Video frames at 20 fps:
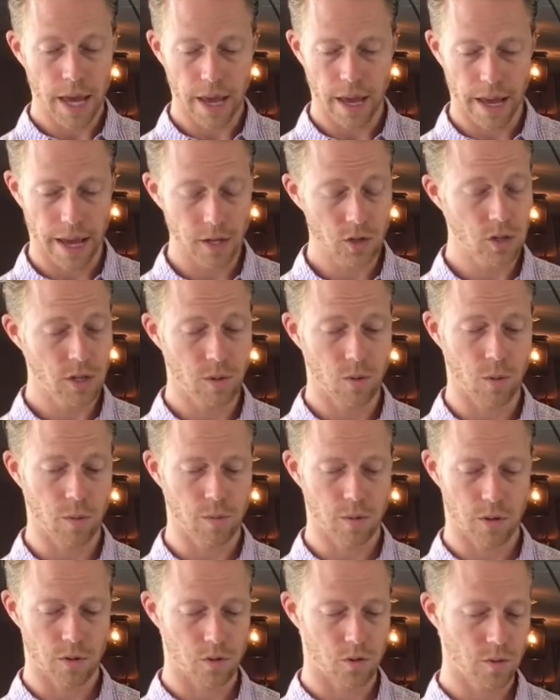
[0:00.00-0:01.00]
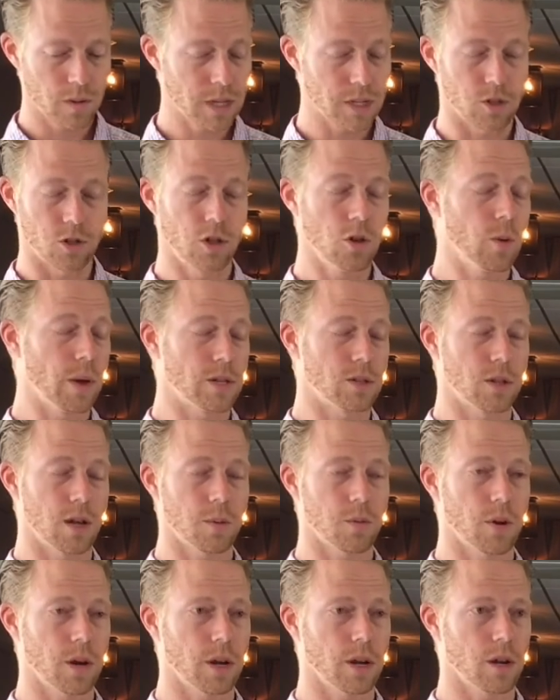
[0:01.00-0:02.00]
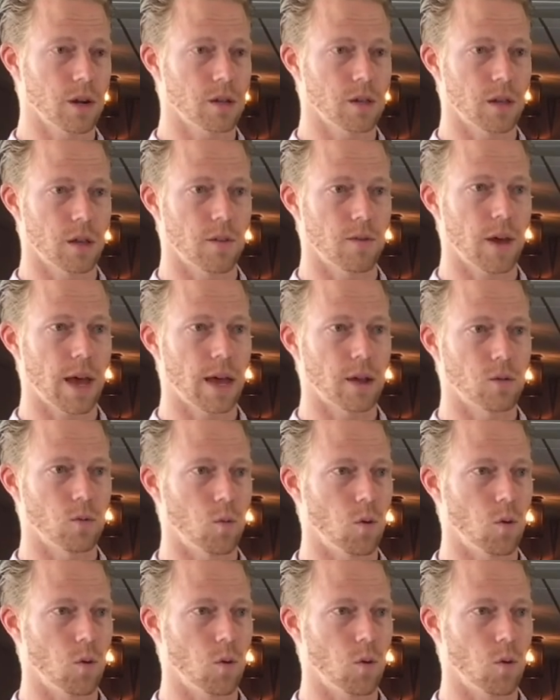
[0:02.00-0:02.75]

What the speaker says: Yeah, actually, there's really two ways to upgrade here at the event.